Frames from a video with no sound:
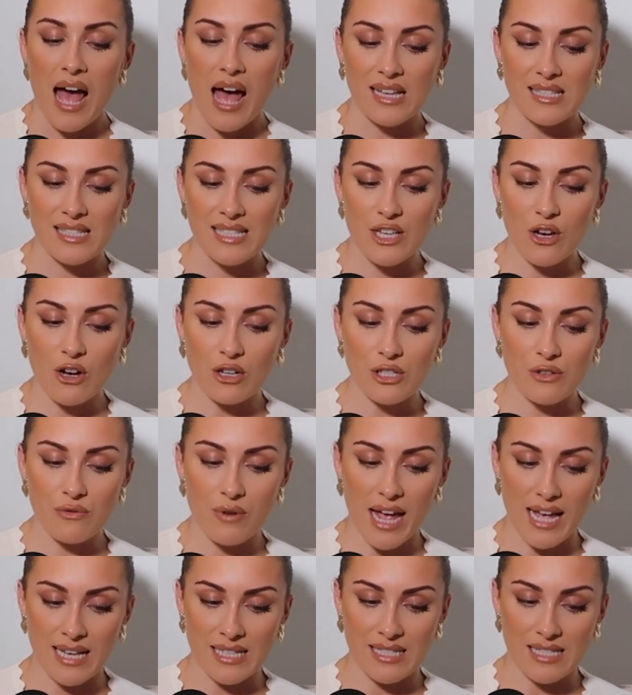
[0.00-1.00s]
As he got
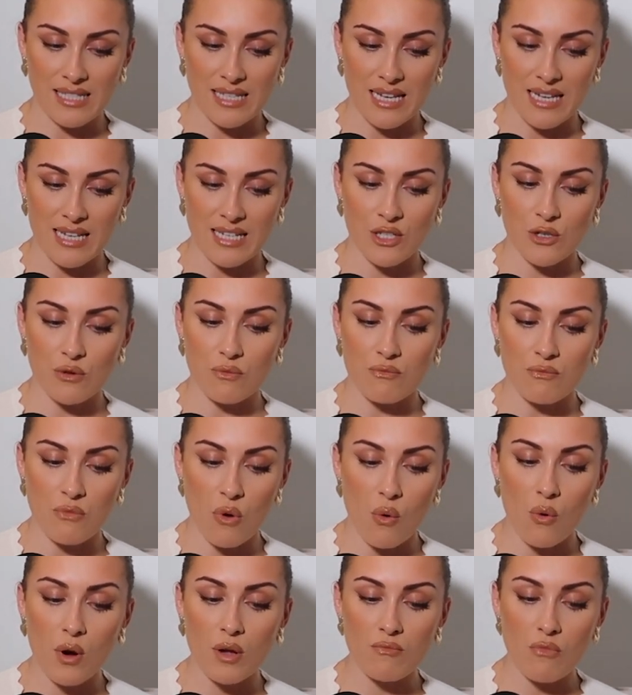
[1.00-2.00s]
arrested,
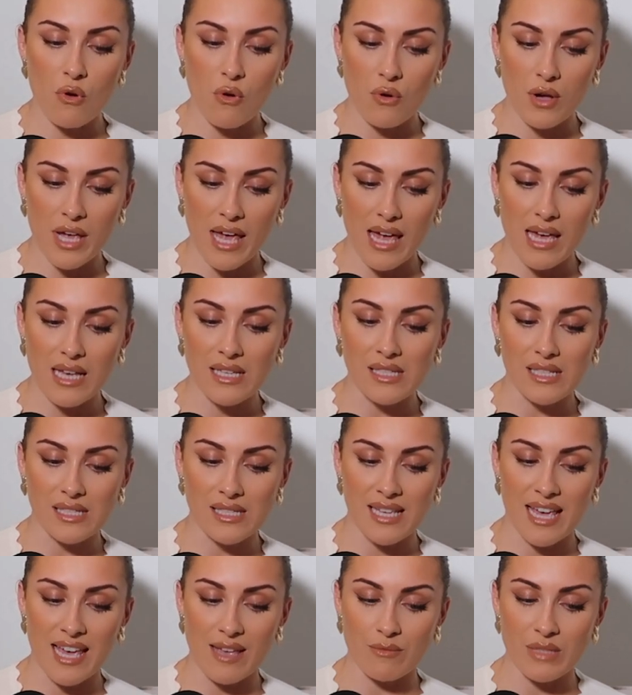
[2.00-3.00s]
more and more cases
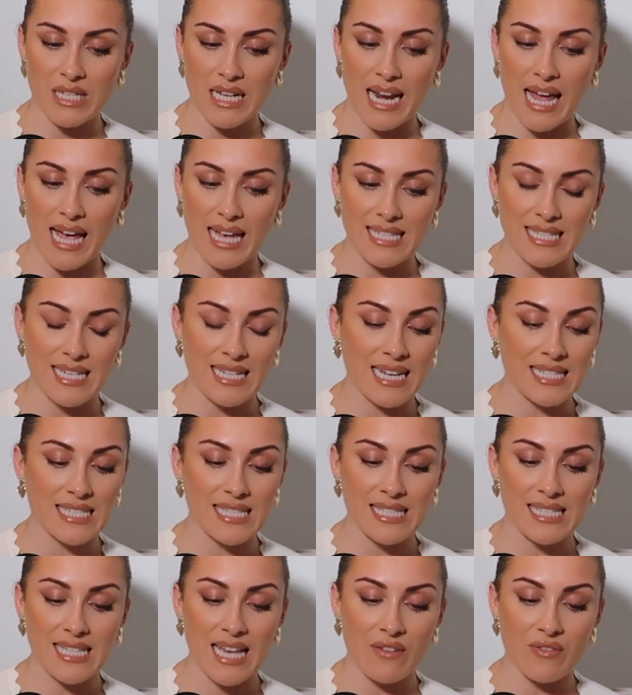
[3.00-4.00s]
came to light, and I
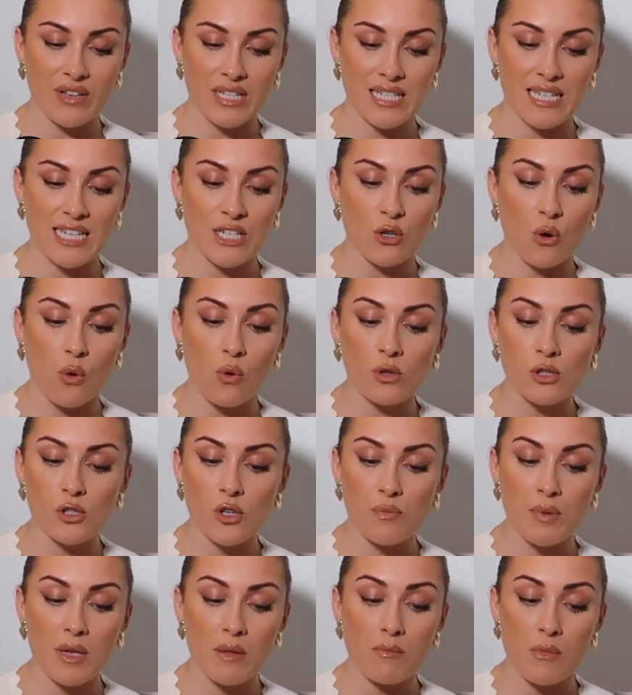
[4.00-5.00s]
discovered he had also
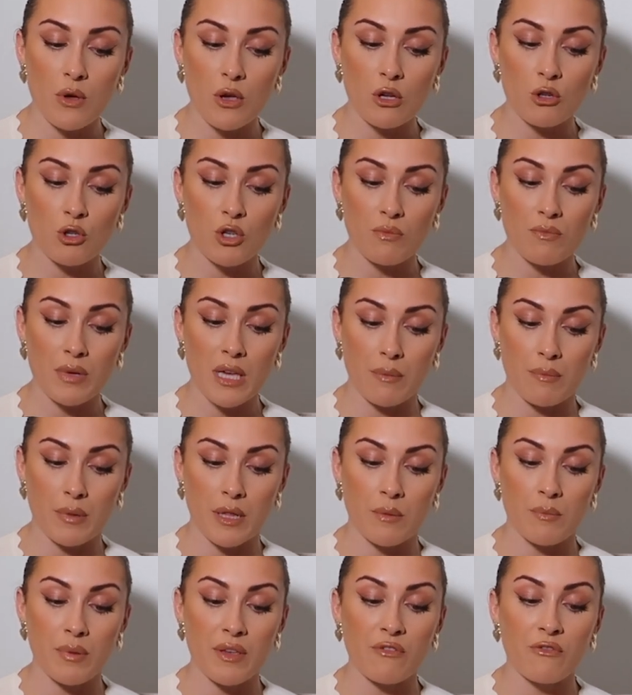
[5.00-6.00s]
been murdering
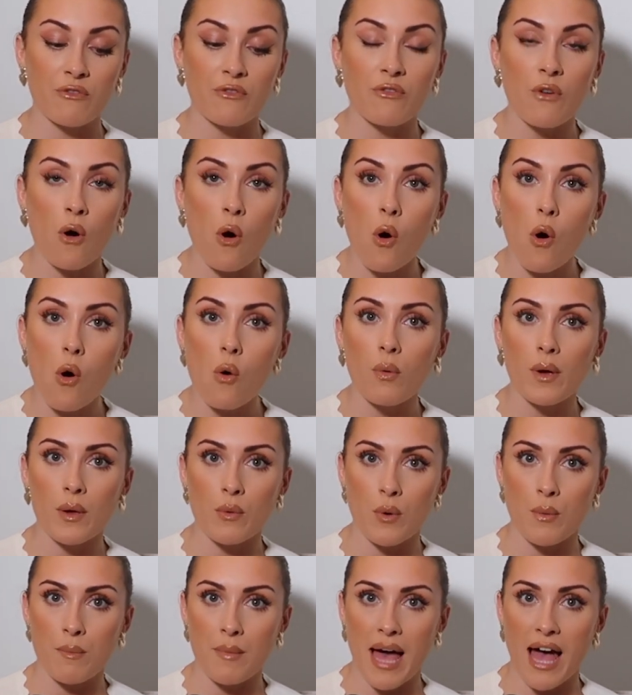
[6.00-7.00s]
people before we
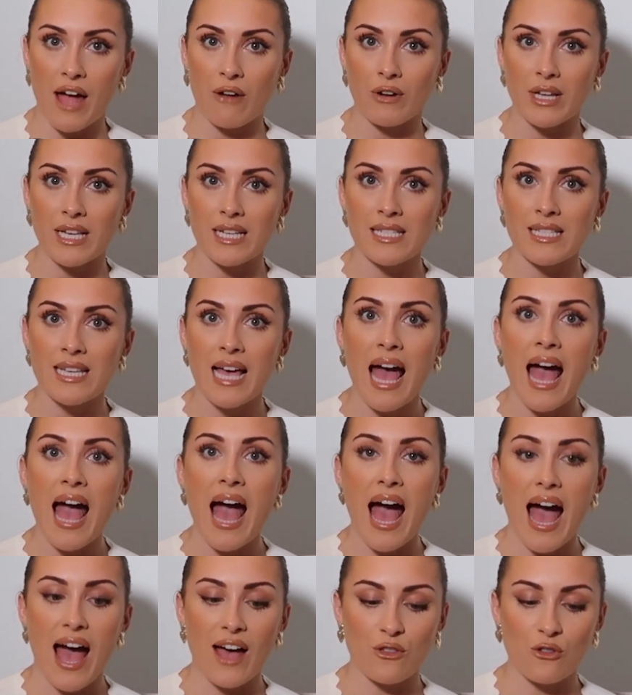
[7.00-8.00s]
were married
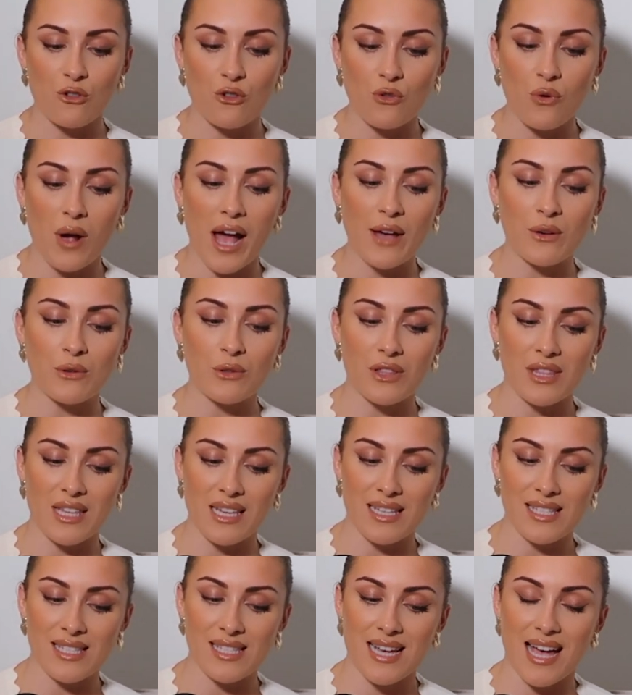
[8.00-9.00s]
and throughout the
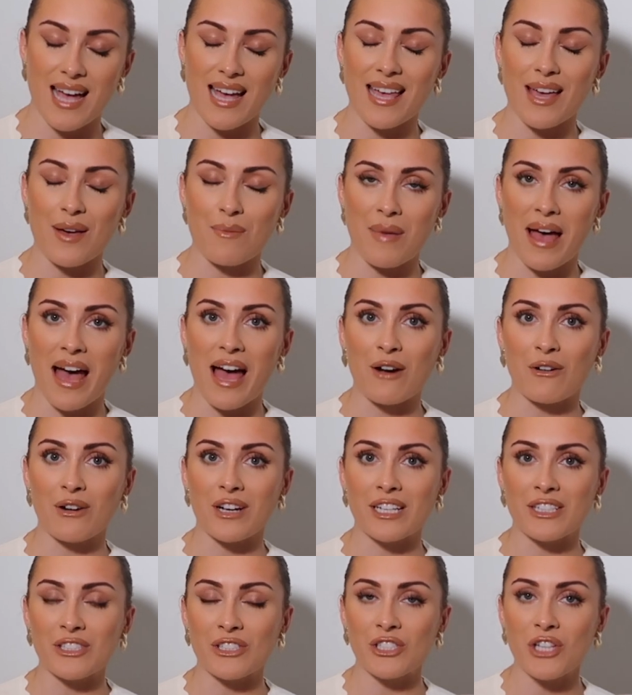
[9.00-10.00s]
entire
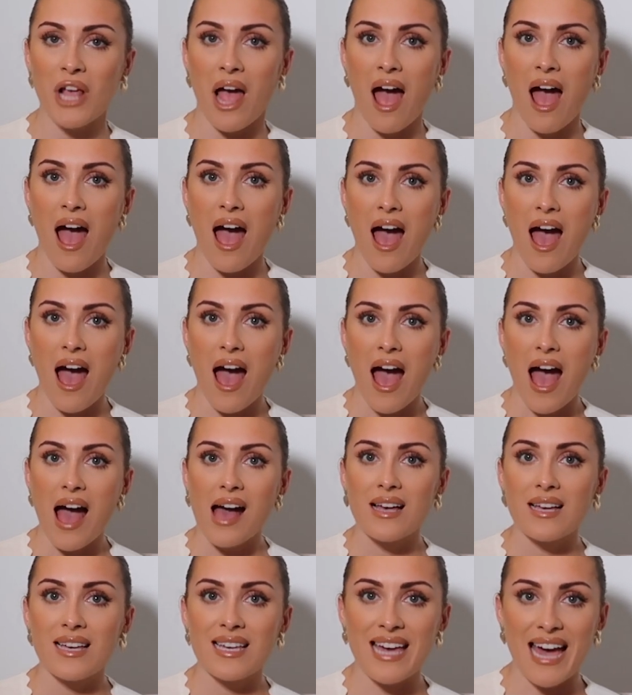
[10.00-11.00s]
marriage.
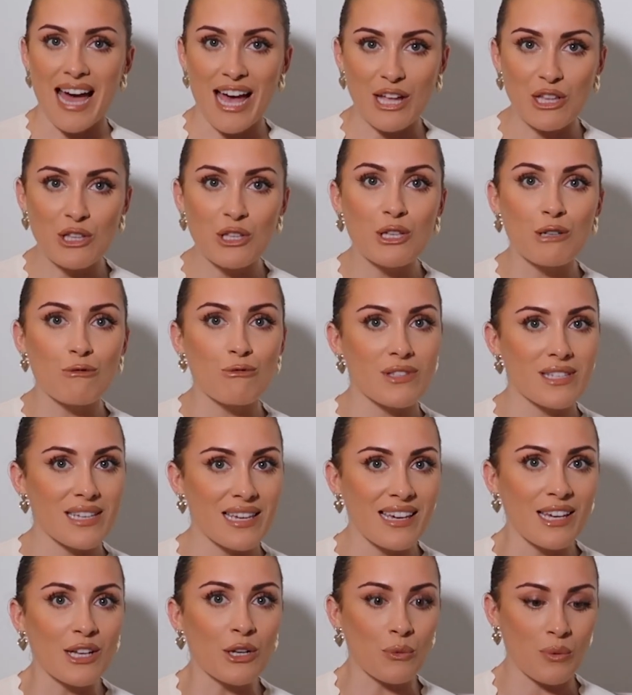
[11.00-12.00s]
Can you
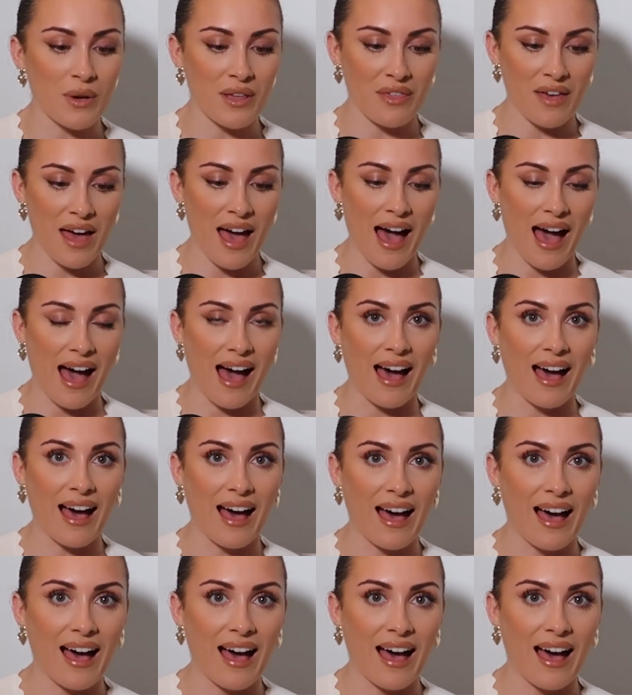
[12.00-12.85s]
deal with that?